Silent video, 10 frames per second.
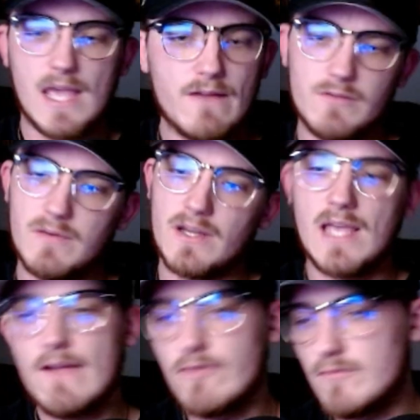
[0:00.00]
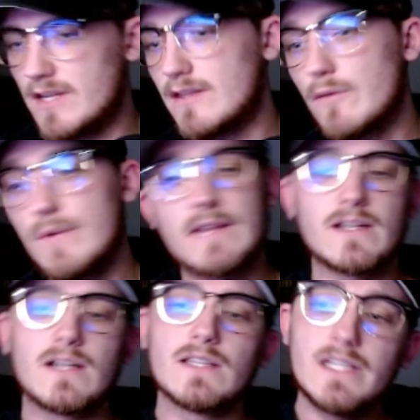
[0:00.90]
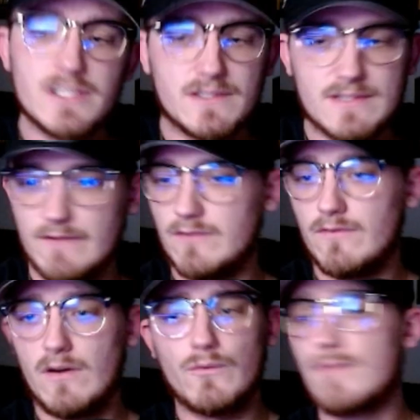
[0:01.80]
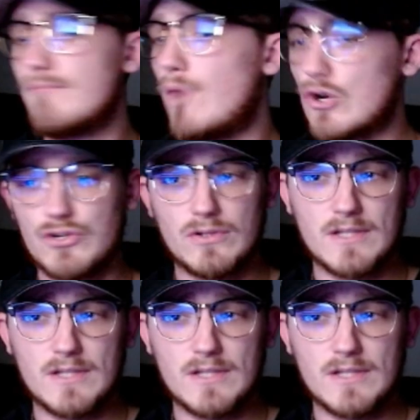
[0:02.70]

And then we got the collegiate stuff involved with Marshall.